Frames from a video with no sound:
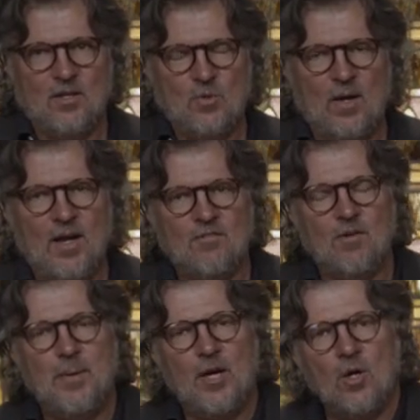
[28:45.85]
try to have
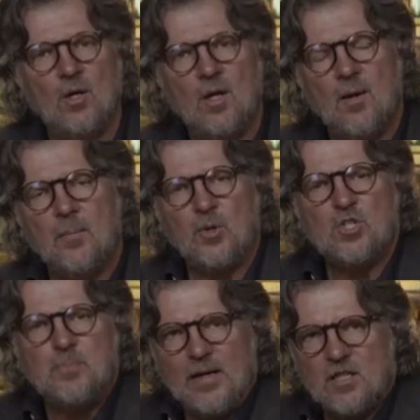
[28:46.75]
a better
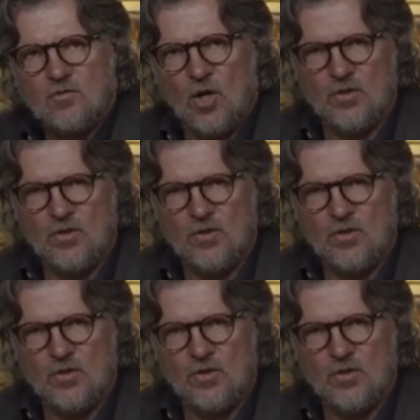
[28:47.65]
perspective